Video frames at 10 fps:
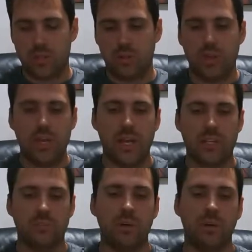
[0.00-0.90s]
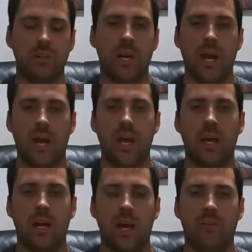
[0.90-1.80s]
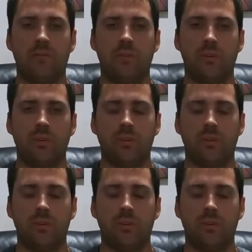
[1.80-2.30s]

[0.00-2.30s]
next build that I had after.